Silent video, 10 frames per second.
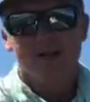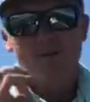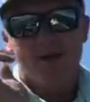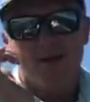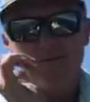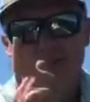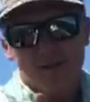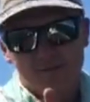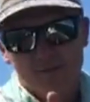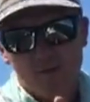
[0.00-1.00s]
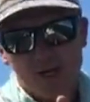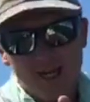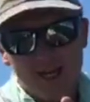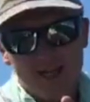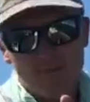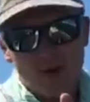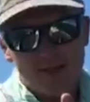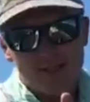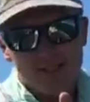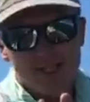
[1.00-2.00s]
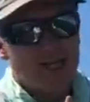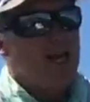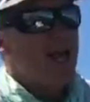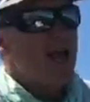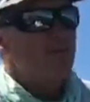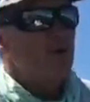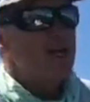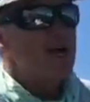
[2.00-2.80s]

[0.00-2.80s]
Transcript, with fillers: We are feeling for you down there, brothers, and we,